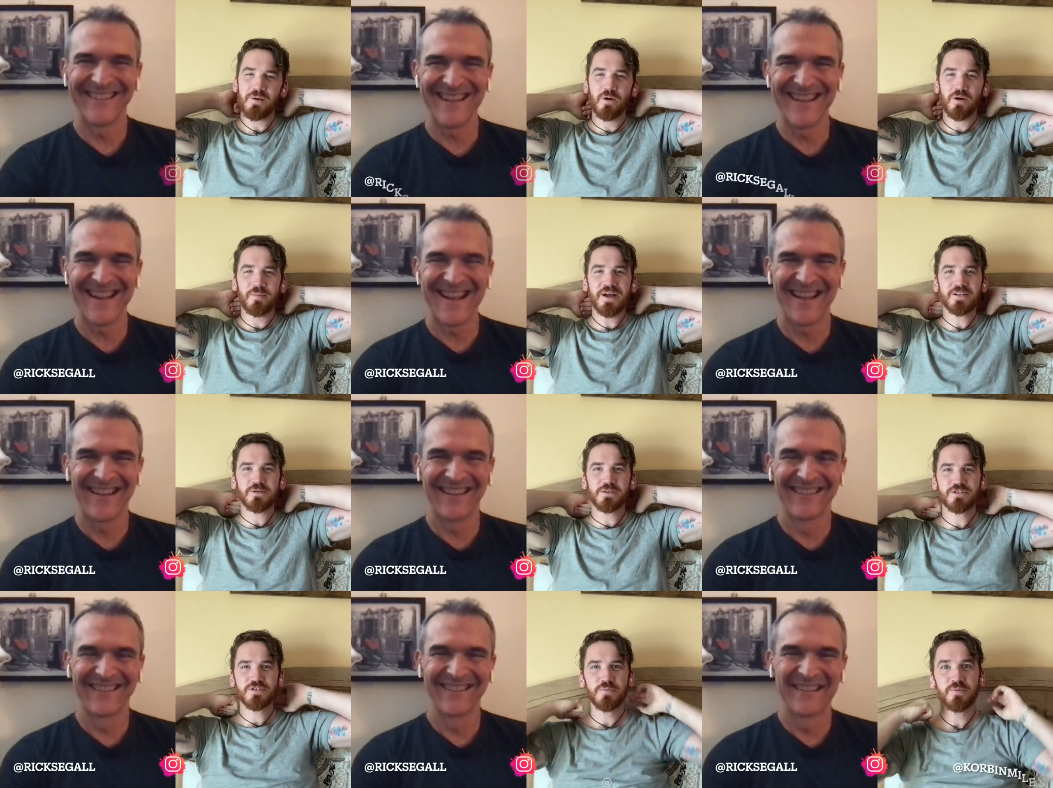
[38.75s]
Speaker 1: welcome yeah. back to
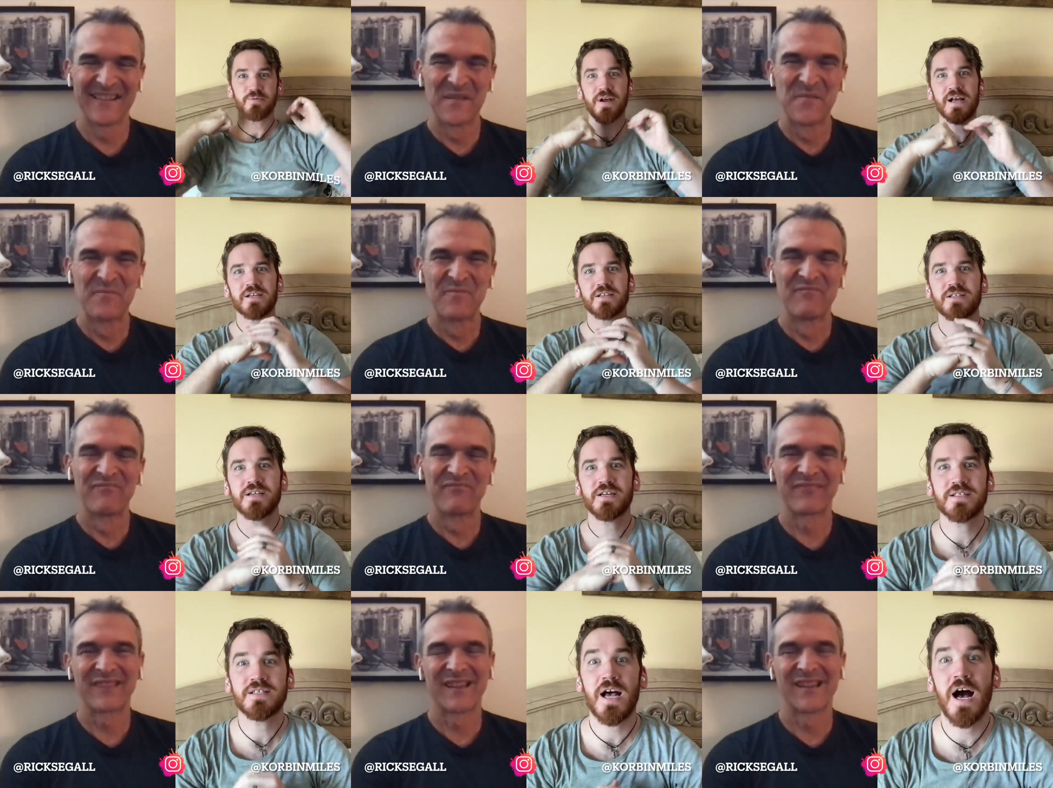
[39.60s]
our Stupid Reactions.
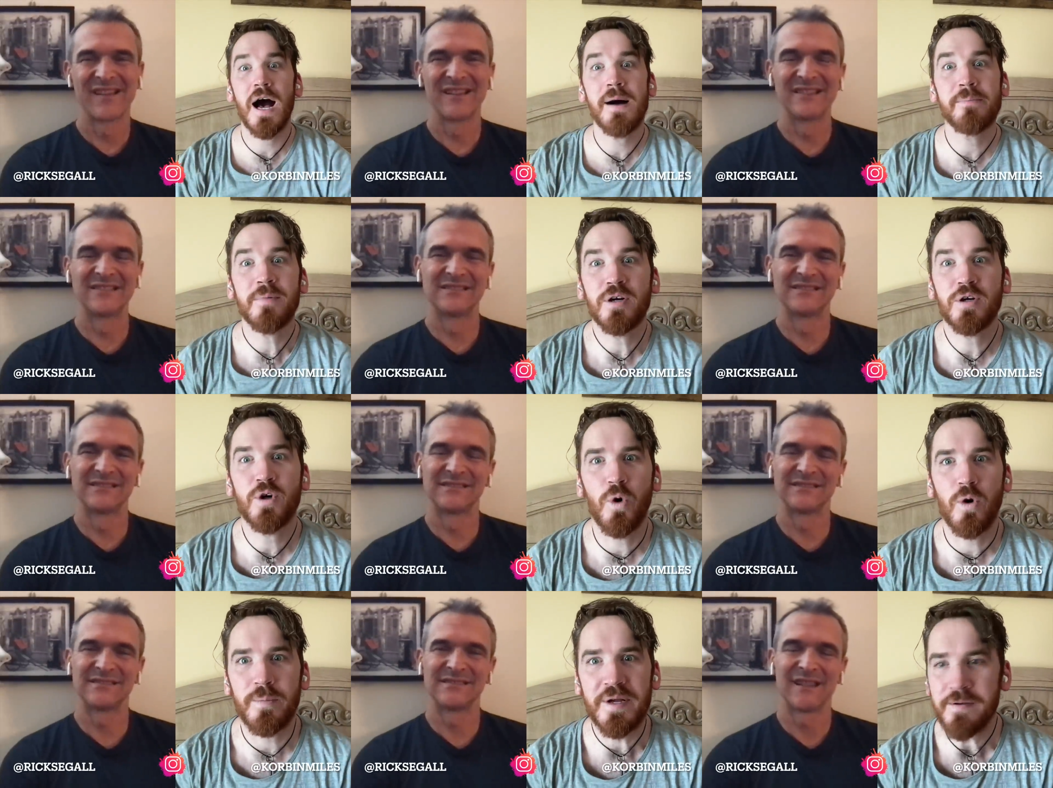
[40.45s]
It's I'm
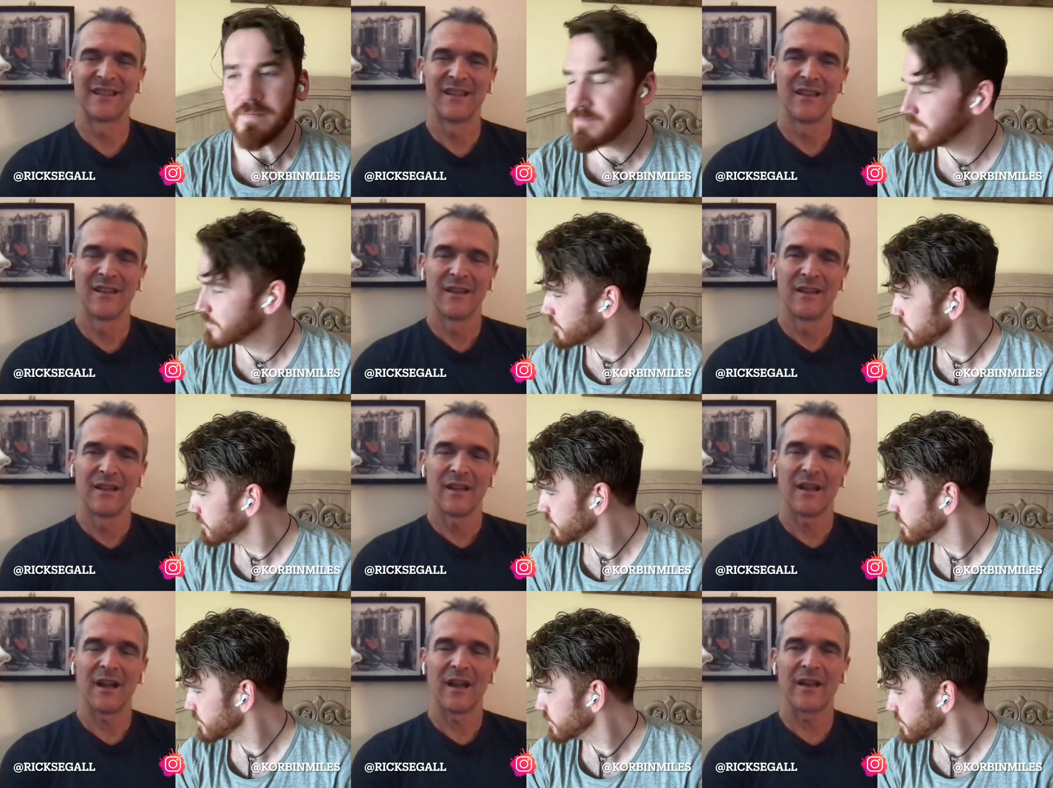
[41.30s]
Corbin.
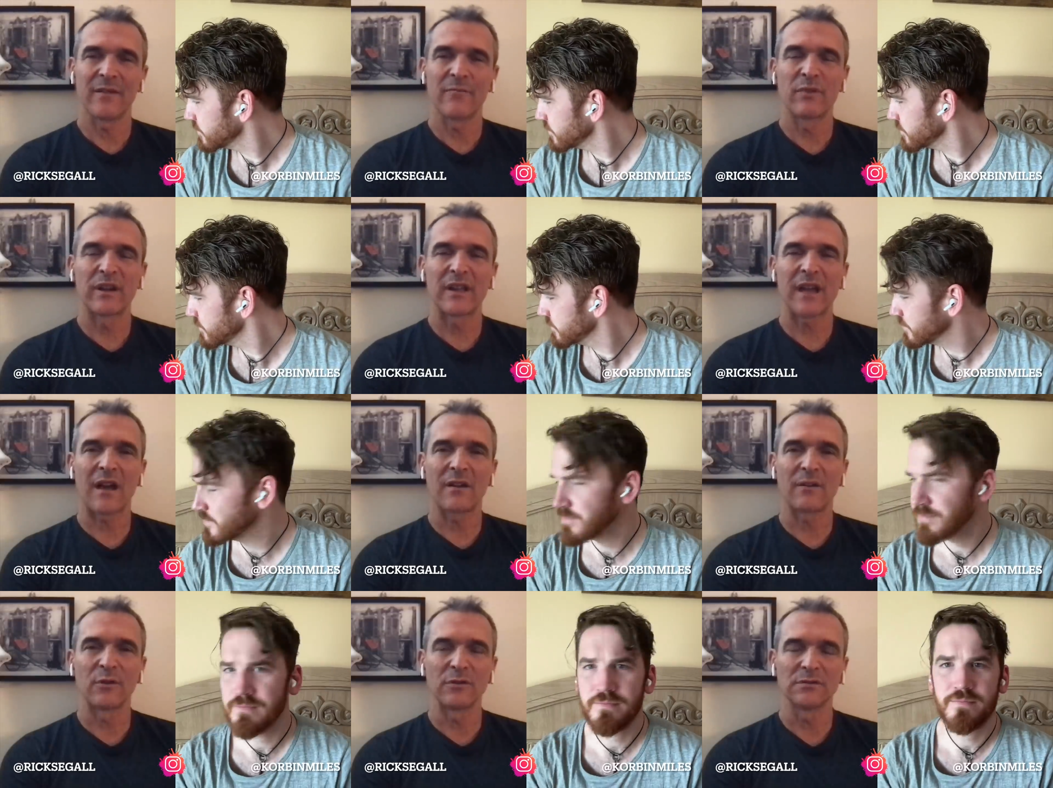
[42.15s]
Speaker 2: I am
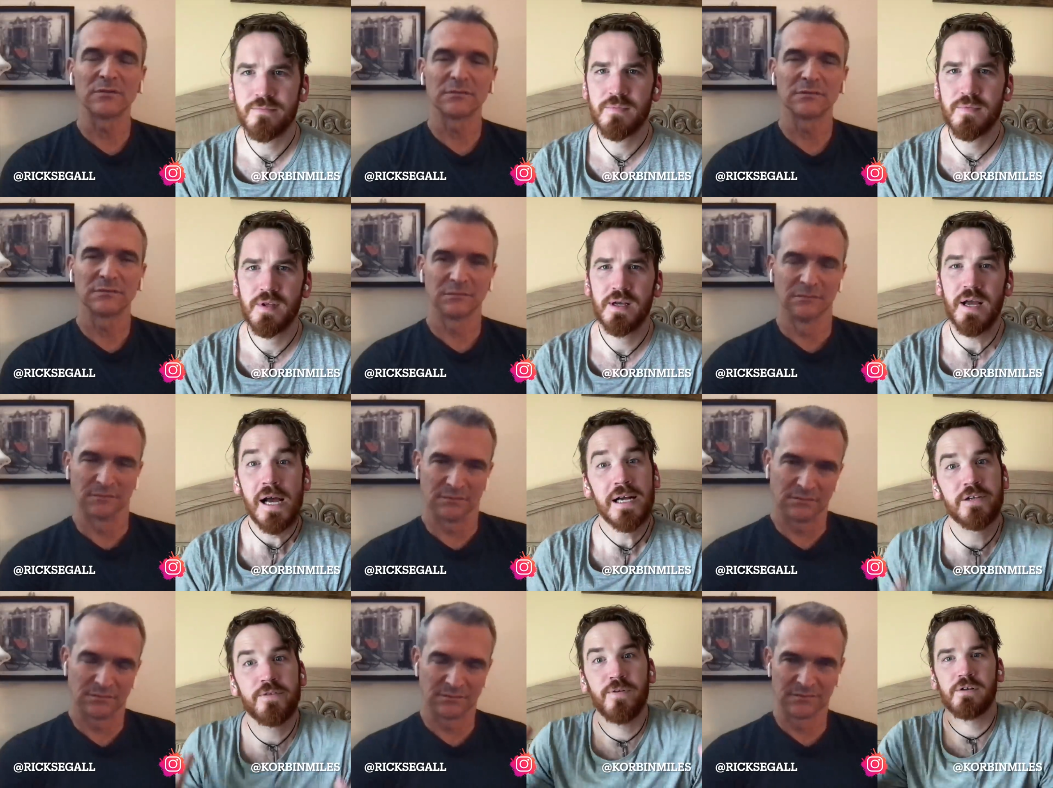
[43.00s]
Ricardo.
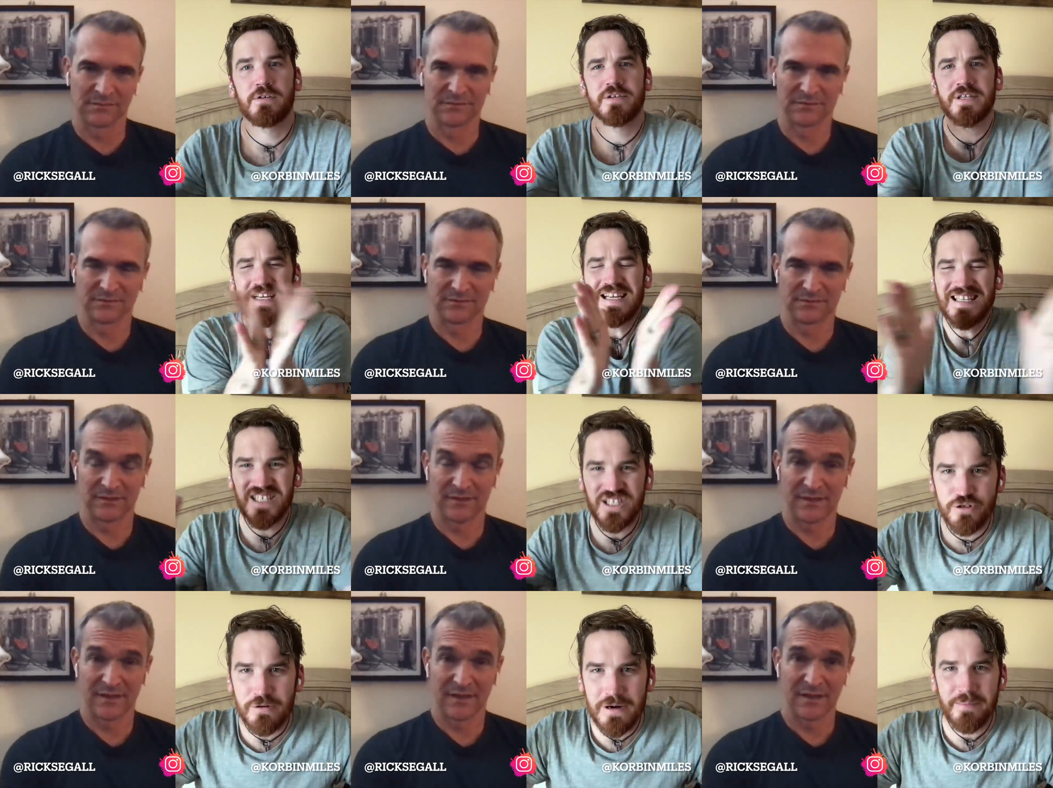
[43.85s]
Speaker 1: And you can follow us on
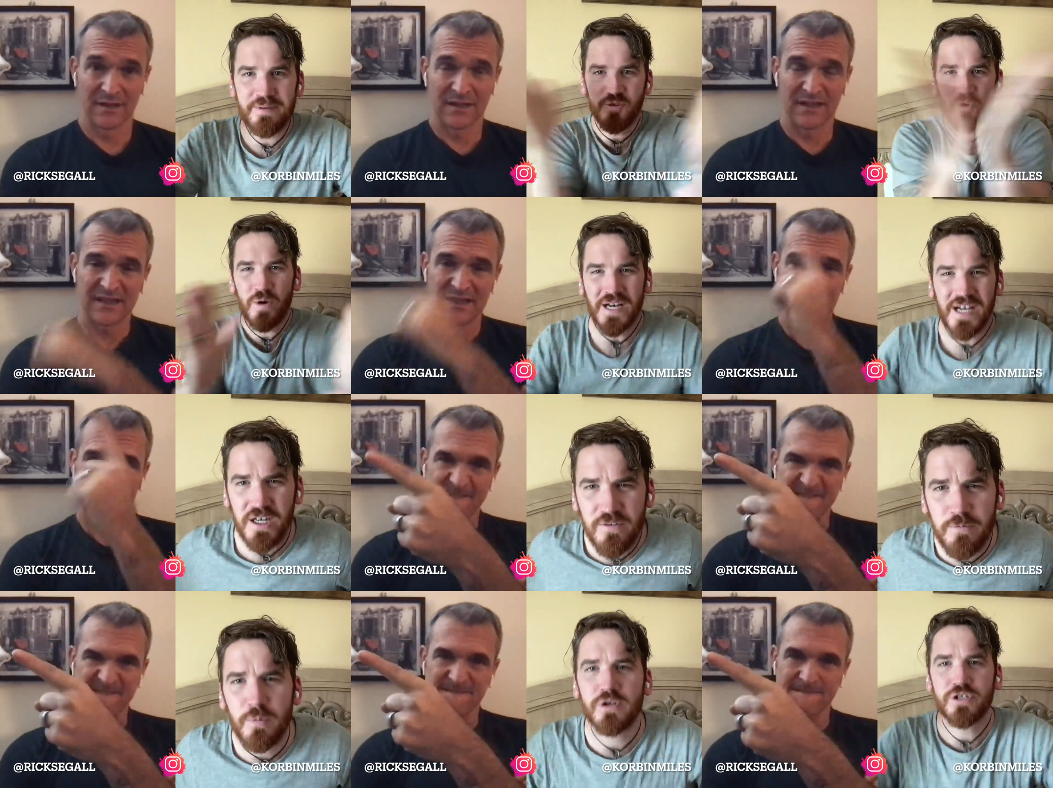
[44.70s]
Instagram and Twitter
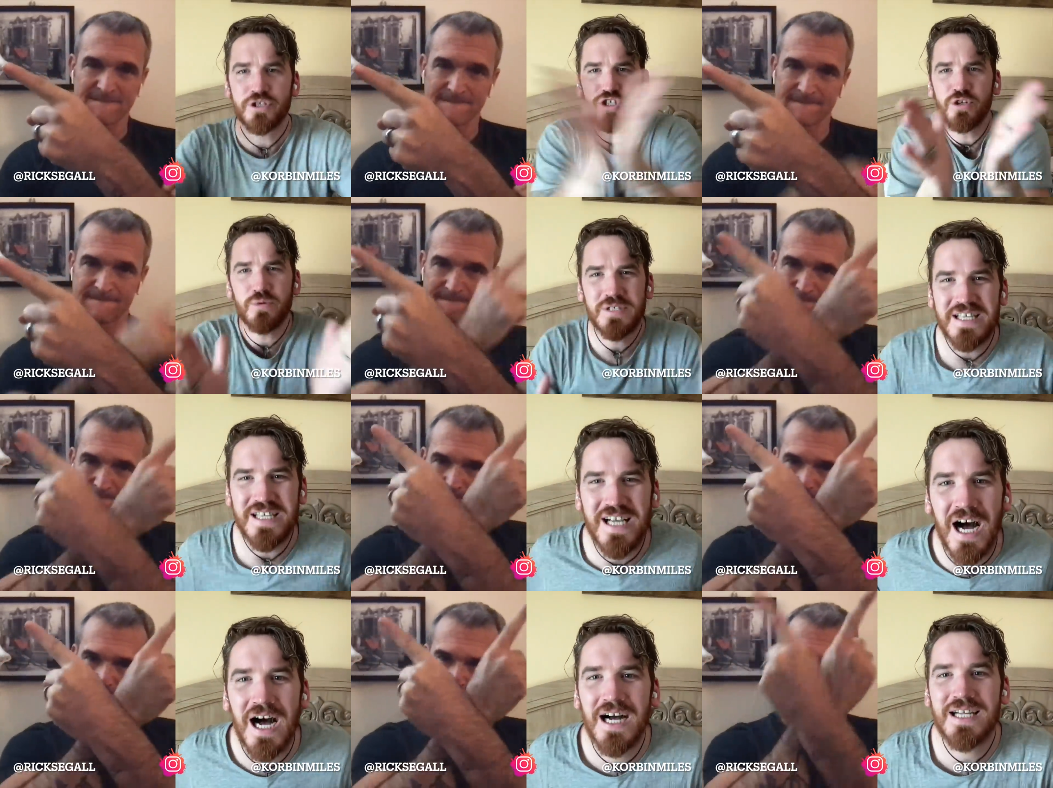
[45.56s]
for more juicy
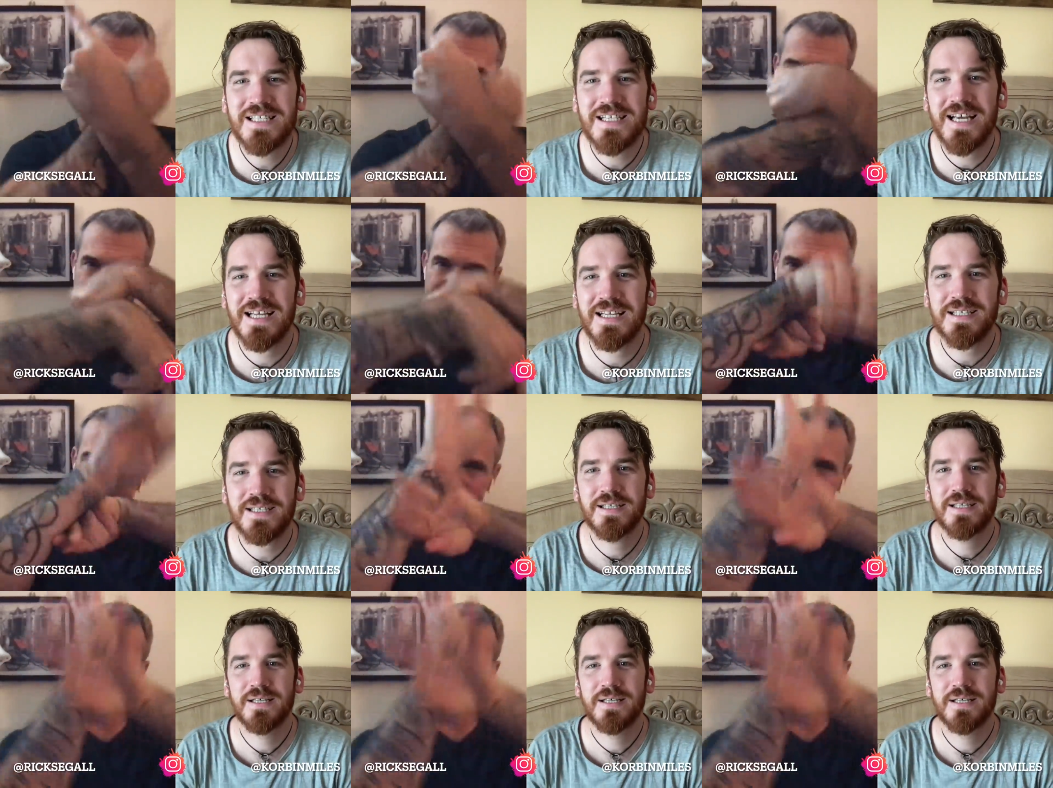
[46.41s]
content.